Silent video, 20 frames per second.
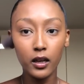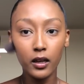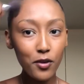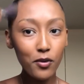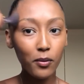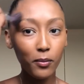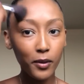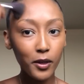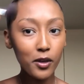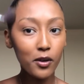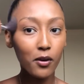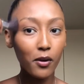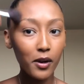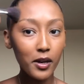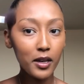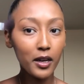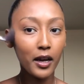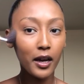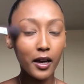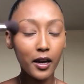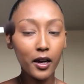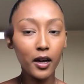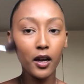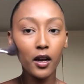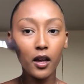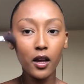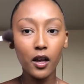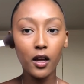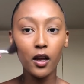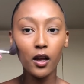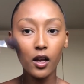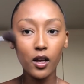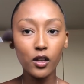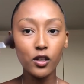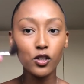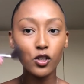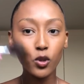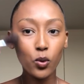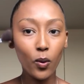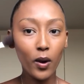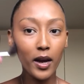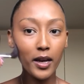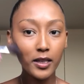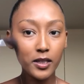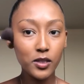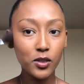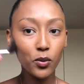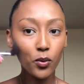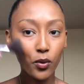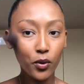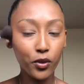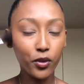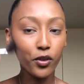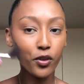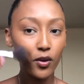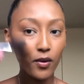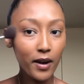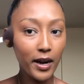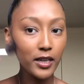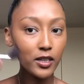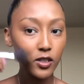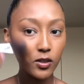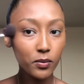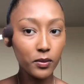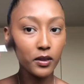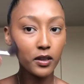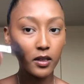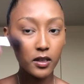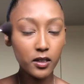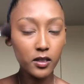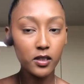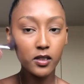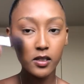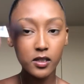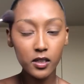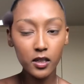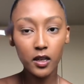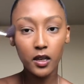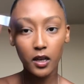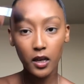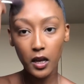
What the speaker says: I normally go in like twice or thrice with this,